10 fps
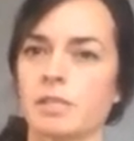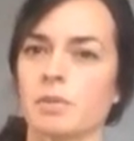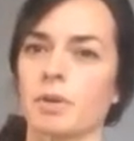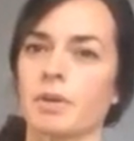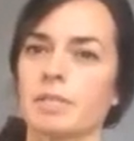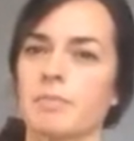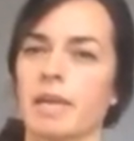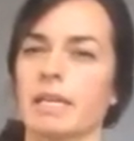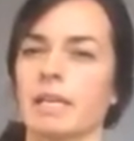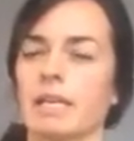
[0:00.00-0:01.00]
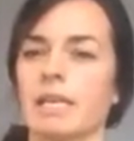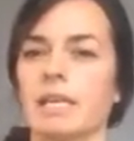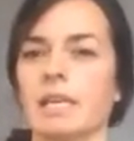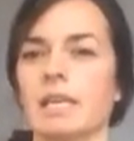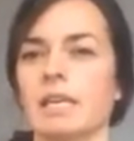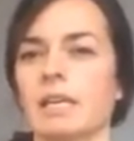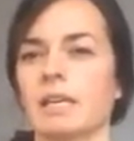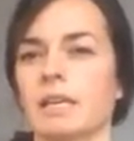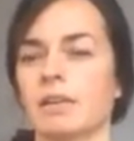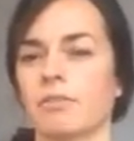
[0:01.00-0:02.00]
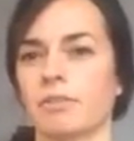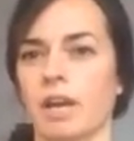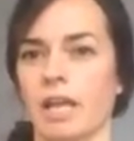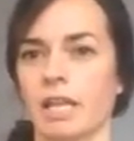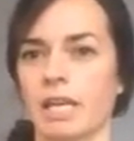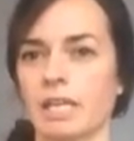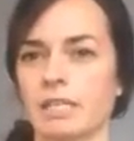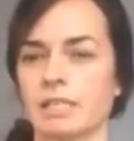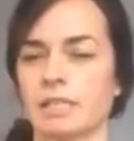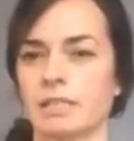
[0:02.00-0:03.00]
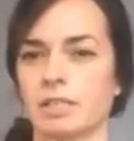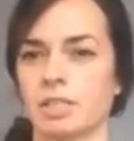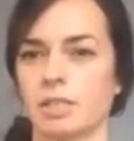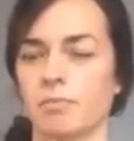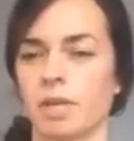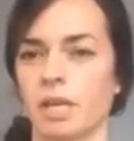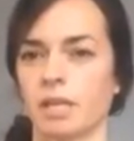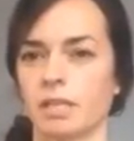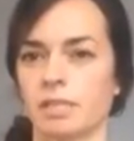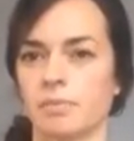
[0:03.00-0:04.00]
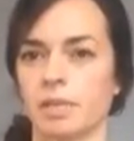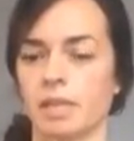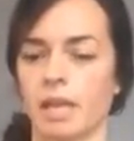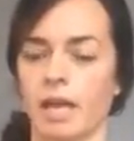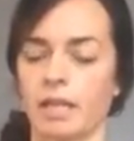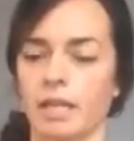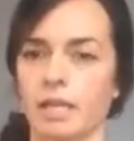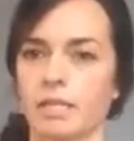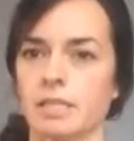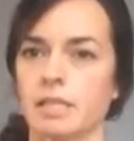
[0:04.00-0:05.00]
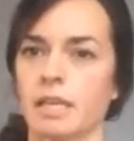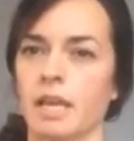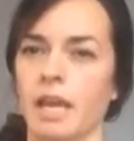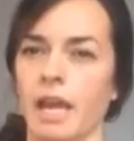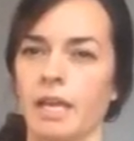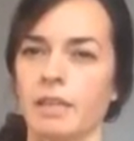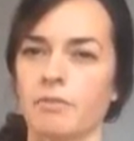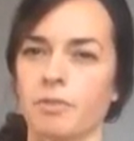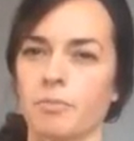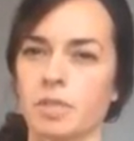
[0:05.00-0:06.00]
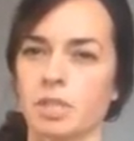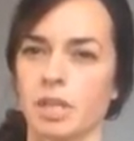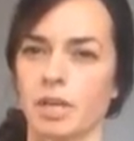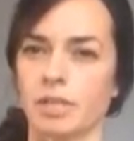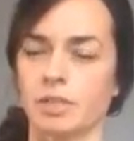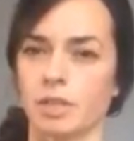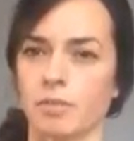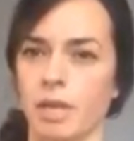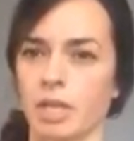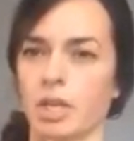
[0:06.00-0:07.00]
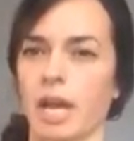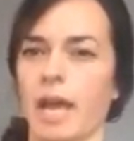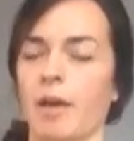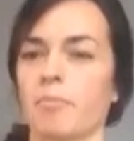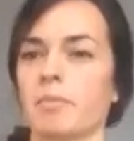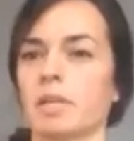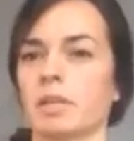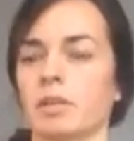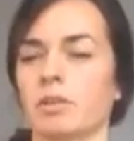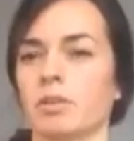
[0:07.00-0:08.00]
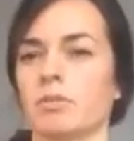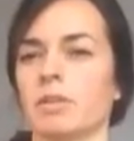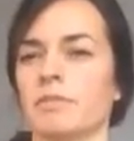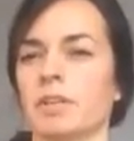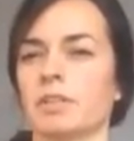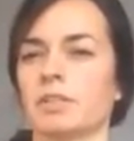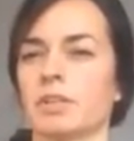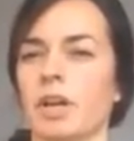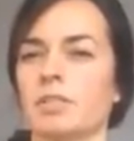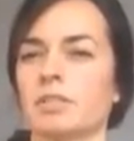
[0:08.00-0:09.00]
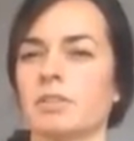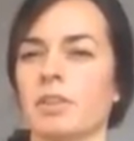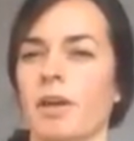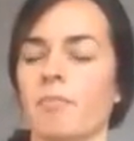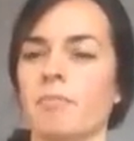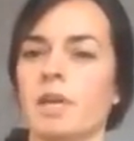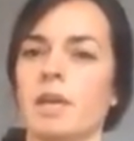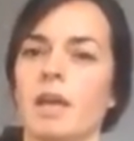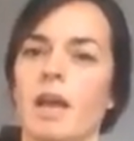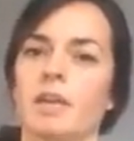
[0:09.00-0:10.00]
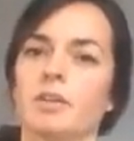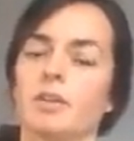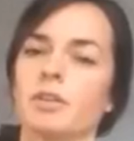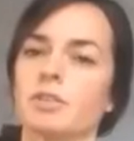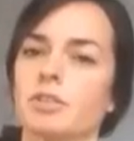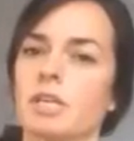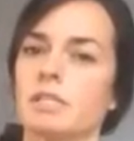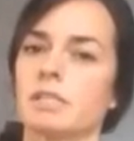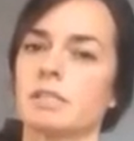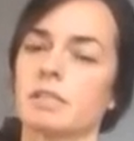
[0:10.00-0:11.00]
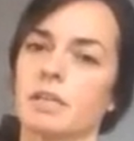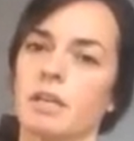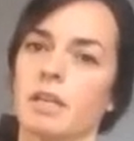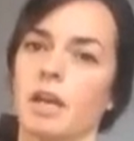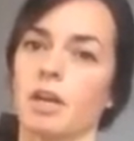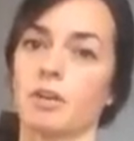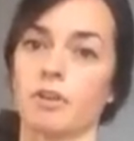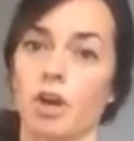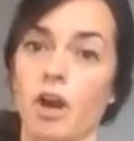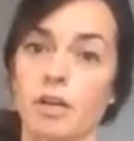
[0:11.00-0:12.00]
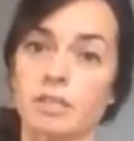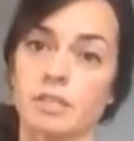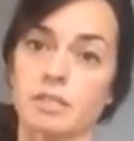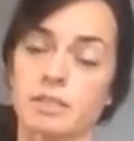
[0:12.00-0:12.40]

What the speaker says: So we're going to make an E for Elliot, Jim and Elizabeth Elliot. And then for missionaries, you're going to make your M, your three fingers across your thumb, and you're going to trace kind of the area of your heart.